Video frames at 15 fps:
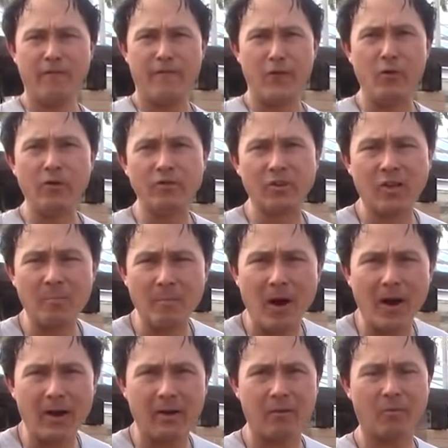Food is a
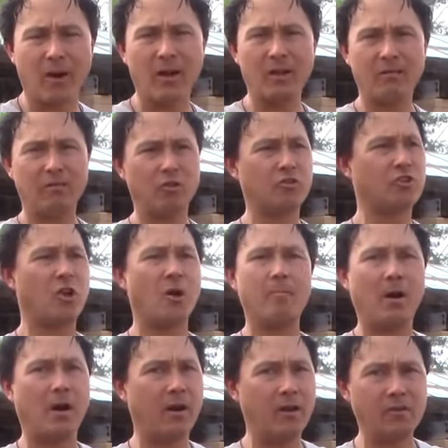commodity, right? There's
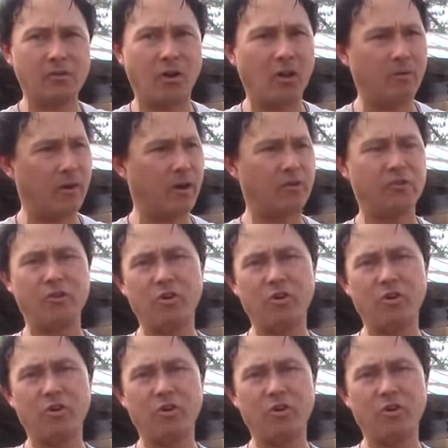commodities all around us.